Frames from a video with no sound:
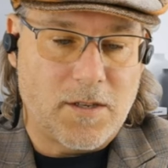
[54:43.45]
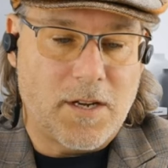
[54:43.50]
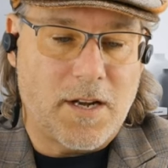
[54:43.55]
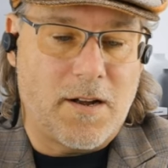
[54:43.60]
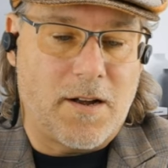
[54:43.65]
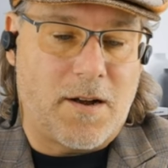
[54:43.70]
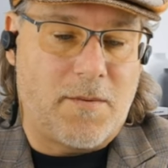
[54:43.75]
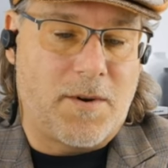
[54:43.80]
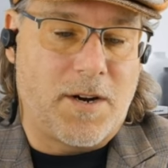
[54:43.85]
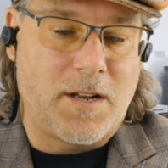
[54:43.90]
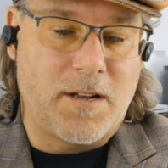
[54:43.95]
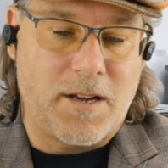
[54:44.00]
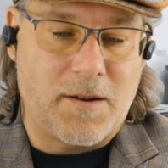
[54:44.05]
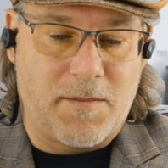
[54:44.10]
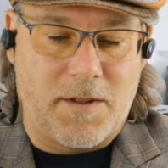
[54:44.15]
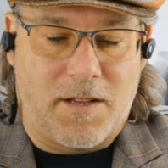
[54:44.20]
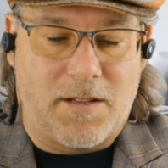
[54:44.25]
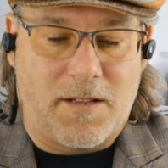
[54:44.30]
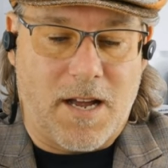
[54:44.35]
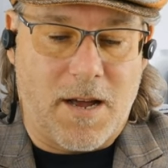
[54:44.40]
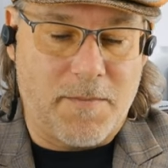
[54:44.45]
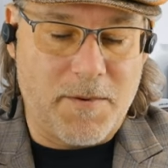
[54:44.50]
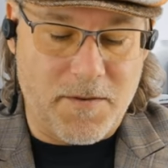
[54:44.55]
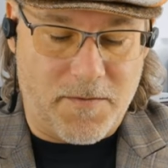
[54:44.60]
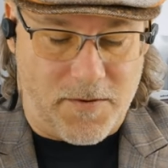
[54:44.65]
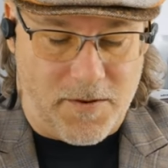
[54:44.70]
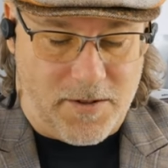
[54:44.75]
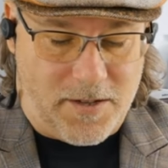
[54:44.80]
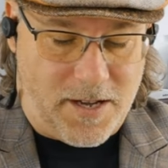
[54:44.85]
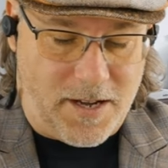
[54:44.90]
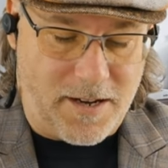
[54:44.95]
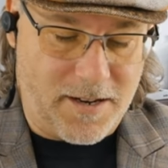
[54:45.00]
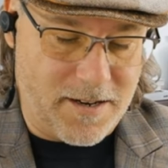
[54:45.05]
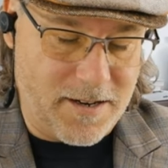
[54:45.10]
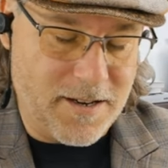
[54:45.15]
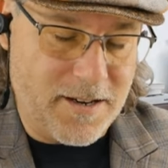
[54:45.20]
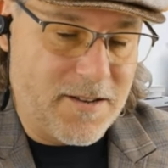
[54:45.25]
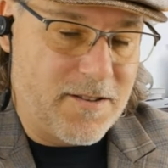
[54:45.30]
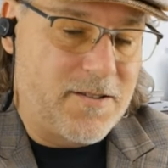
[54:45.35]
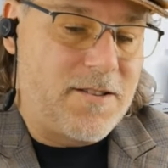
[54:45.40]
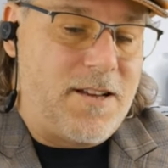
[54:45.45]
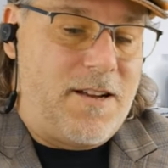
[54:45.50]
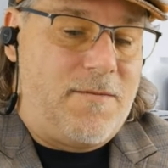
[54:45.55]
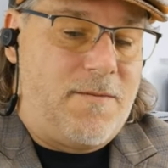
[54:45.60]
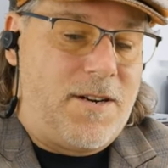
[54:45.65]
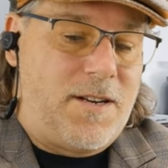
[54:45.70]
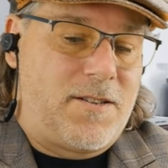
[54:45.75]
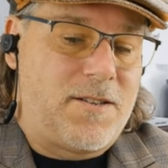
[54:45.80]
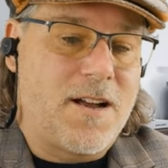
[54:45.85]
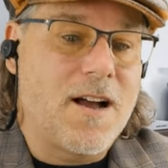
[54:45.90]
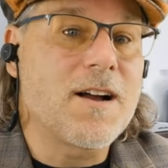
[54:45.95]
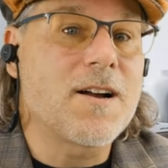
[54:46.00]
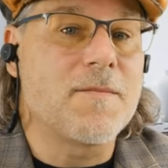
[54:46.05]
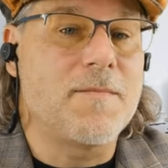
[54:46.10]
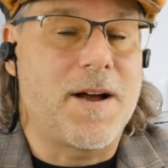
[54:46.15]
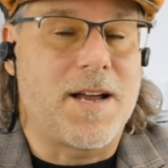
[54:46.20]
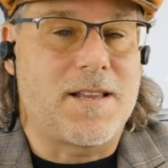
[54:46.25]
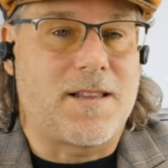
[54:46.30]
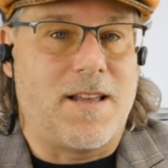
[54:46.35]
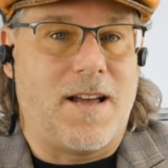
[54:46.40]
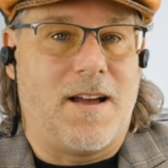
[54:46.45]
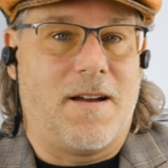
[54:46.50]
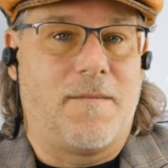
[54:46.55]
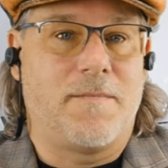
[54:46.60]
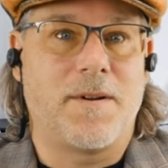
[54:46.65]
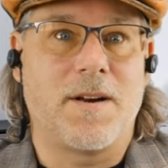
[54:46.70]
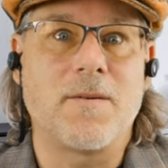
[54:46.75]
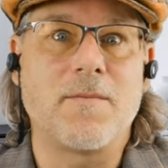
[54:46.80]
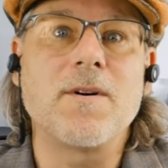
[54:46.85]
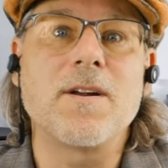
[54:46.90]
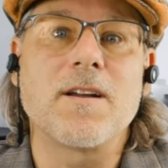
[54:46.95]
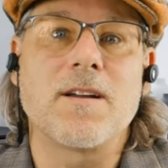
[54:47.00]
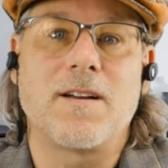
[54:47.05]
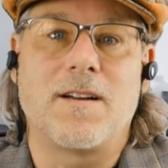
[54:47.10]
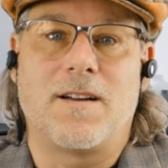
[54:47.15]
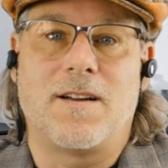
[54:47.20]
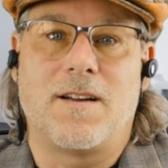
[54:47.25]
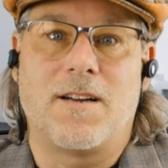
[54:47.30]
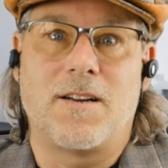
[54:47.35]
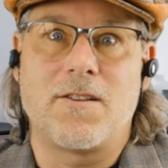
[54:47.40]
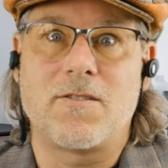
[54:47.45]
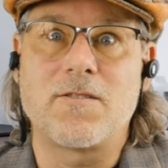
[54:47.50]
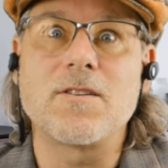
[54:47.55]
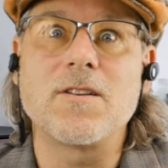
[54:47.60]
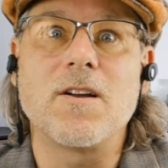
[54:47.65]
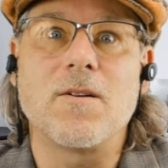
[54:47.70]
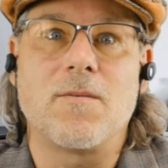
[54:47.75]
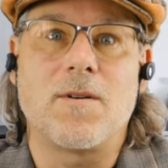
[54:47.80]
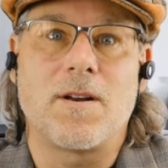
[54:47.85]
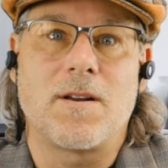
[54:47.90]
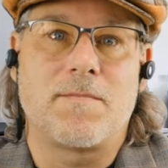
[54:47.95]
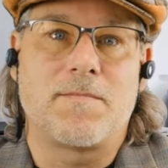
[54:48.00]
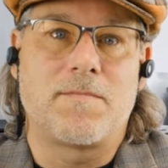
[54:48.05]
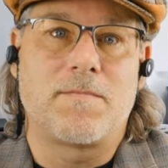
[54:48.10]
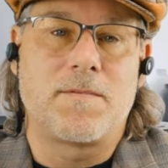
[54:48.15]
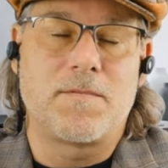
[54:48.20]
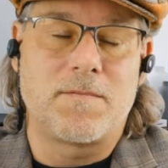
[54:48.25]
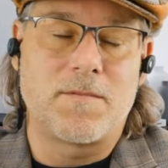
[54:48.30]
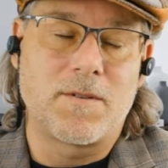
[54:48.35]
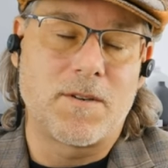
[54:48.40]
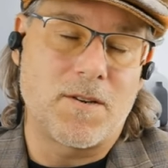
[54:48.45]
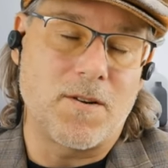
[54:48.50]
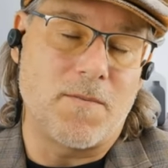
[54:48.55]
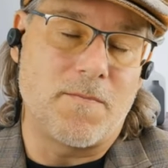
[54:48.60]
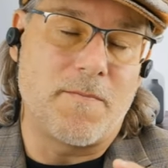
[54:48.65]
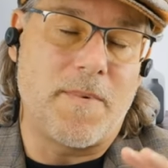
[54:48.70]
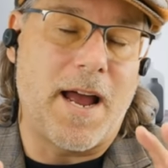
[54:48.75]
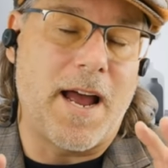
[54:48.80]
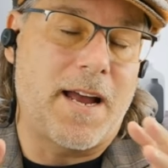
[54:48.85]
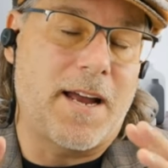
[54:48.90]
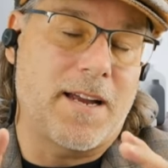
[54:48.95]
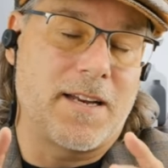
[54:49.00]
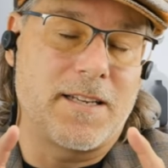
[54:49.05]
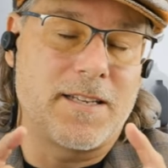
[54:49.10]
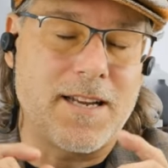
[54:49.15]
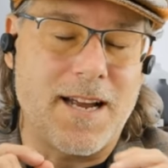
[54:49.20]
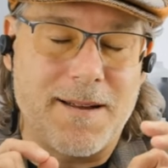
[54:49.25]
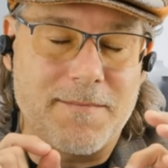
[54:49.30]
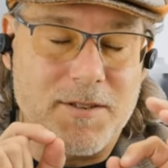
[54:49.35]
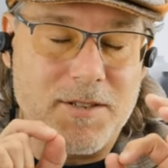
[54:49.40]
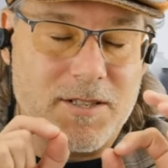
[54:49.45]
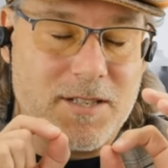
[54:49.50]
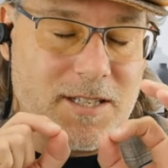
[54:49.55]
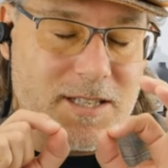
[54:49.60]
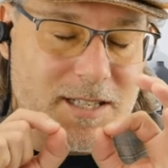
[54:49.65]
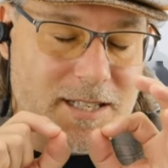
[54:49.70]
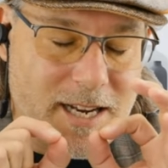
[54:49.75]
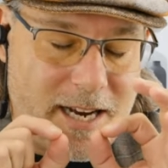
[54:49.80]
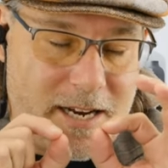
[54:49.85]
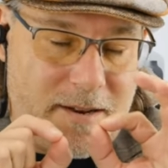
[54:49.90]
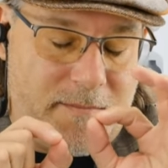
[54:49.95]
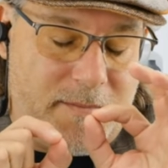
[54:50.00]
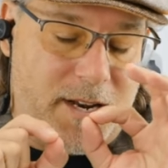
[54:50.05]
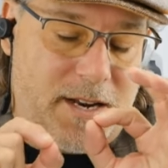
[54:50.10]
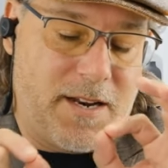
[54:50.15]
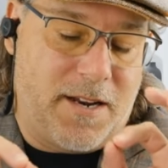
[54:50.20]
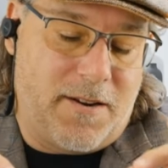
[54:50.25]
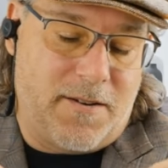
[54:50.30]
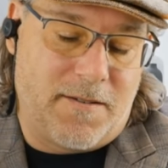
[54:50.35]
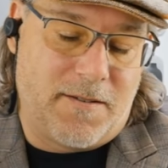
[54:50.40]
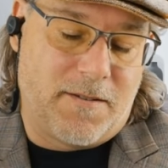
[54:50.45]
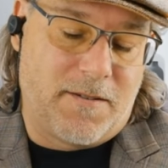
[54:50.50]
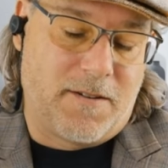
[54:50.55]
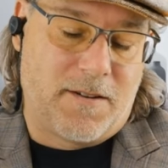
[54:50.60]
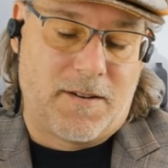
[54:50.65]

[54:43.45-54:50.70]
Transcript: Okay, I'm gonna I'm gonna stop you for a second because I want to talk about that, but I wanna I just I want to go back in time just a tiny bit here.